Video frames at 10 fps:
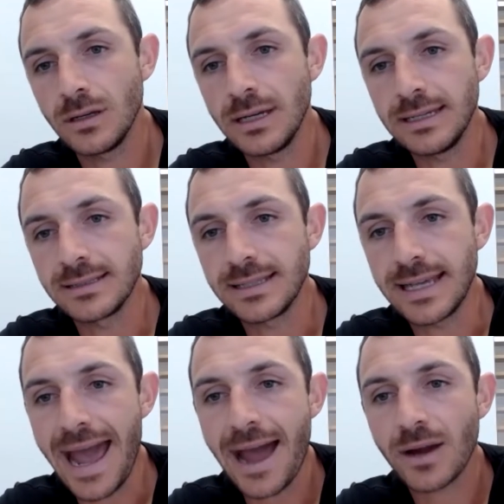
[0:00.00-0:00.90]
Is
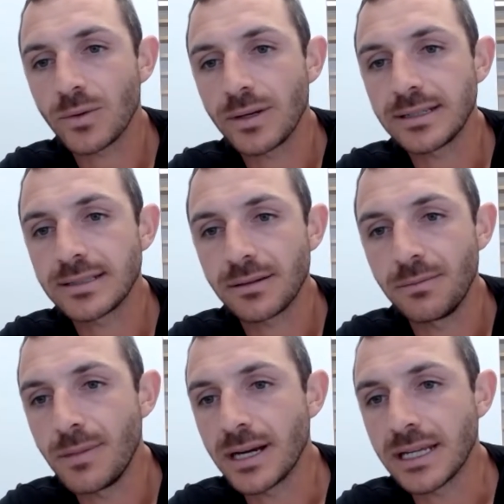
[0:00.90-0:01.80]
the at-risk
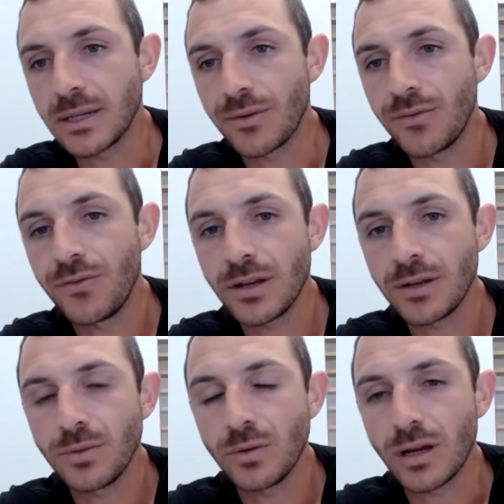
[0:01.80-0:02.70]
money
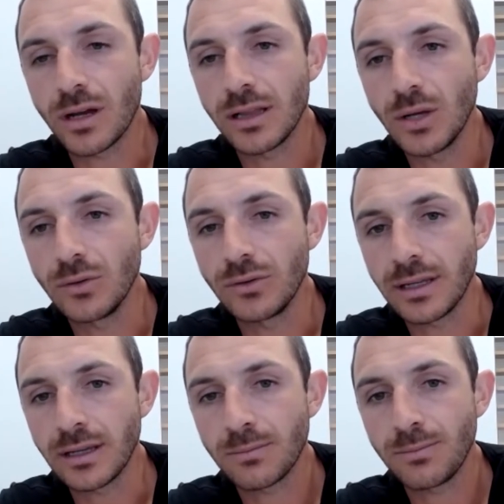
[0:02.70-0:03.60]
refundable at
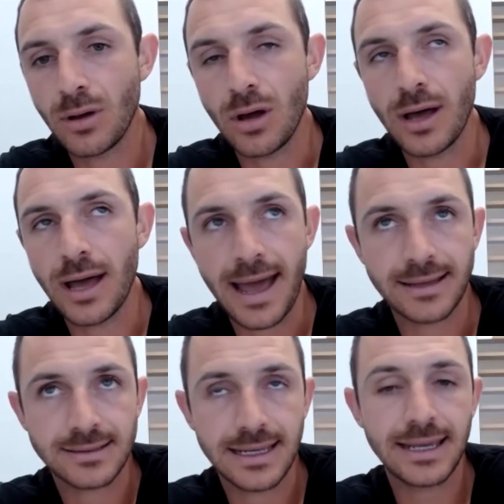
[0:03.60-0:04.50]
closing? Paul
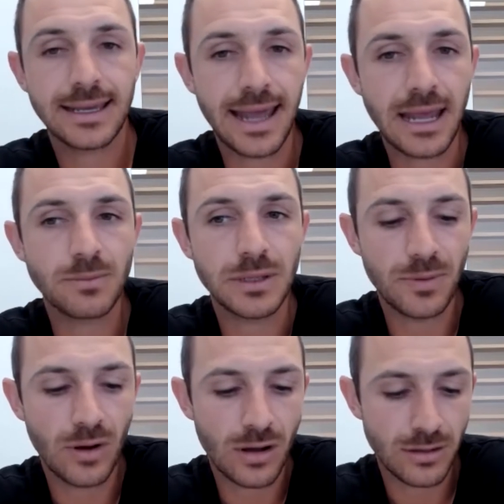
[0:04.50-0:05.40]
asked. It can be,
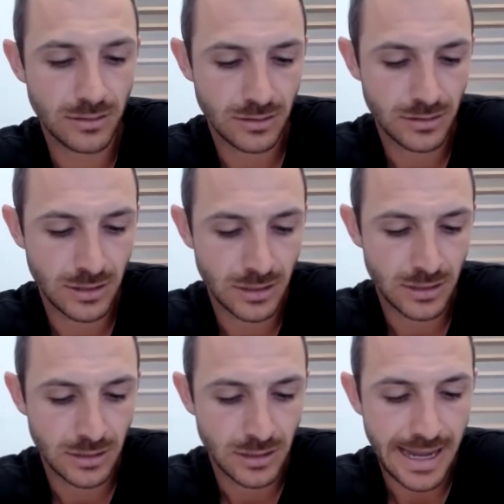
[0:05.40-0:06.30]
Paul.
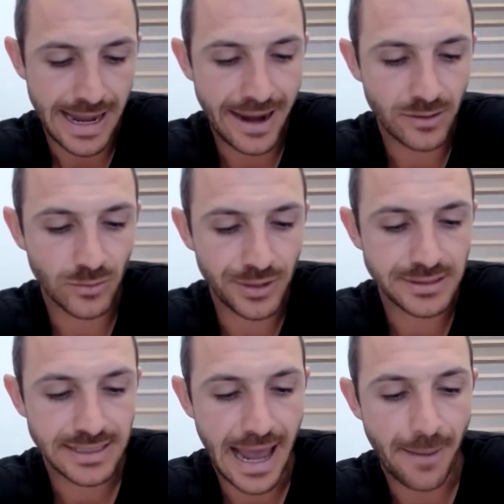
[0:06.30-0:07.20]

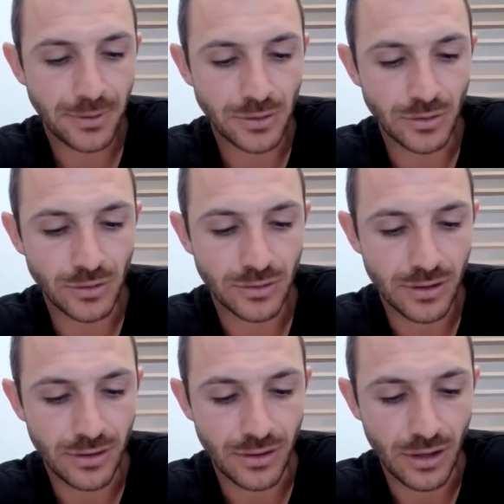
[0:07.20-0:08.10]
At-risk capital,
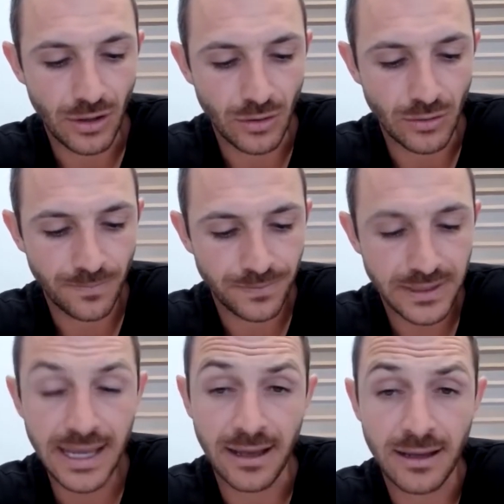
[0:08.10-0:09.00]
though,
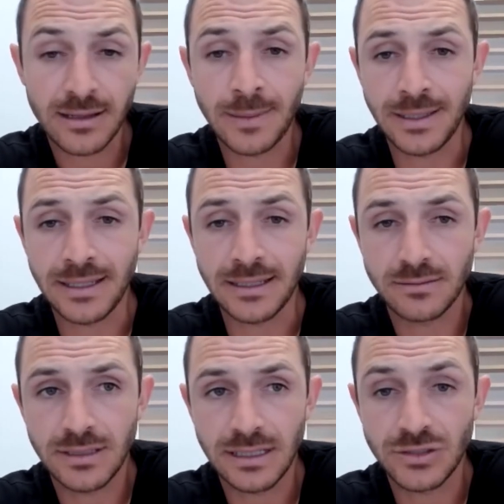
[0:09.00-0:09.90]
yeah, I mean,
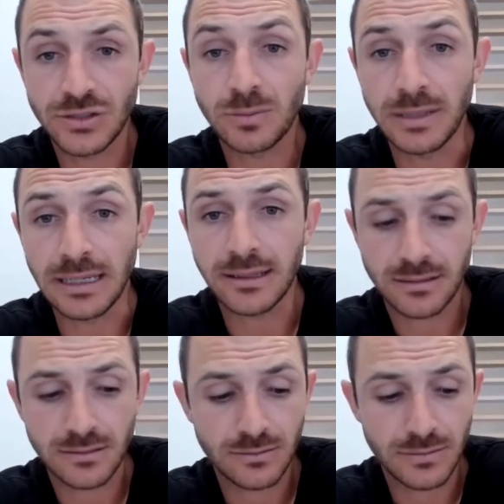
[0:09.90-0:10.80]
it should be,
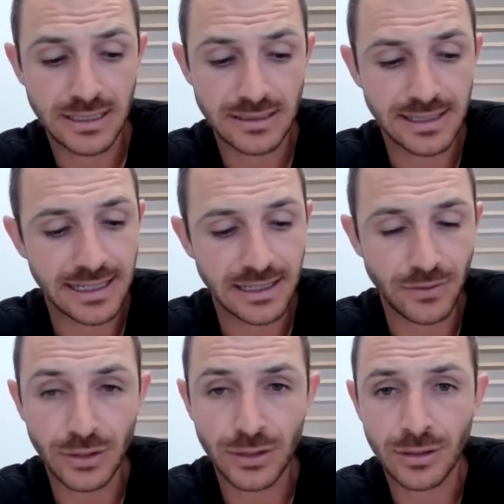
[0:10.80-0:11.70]
because like if
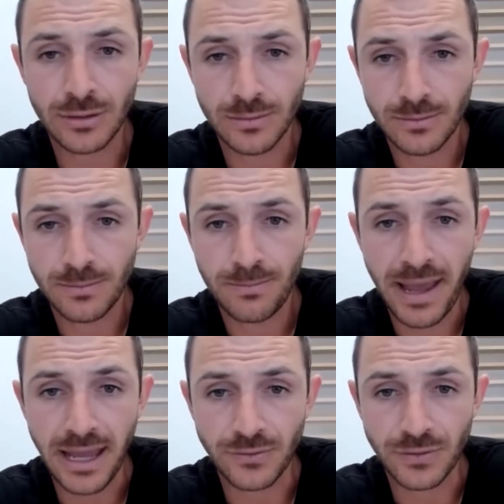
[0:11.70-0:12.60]
you're
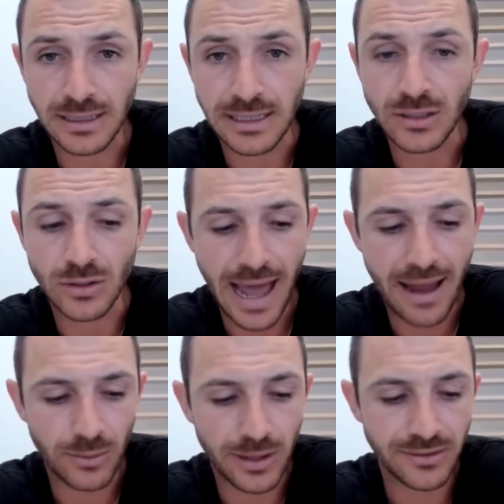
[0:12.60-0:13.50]
paying for legal,
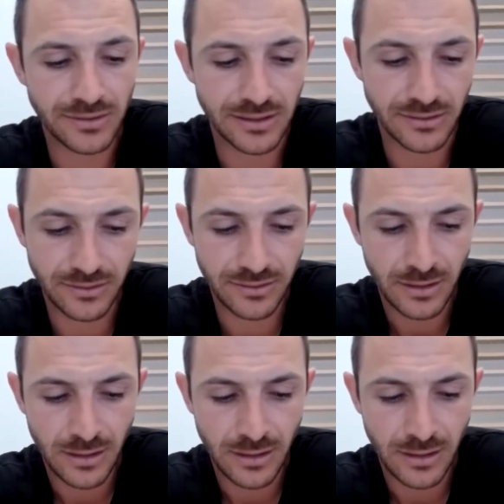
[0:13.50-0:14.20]
at-risk is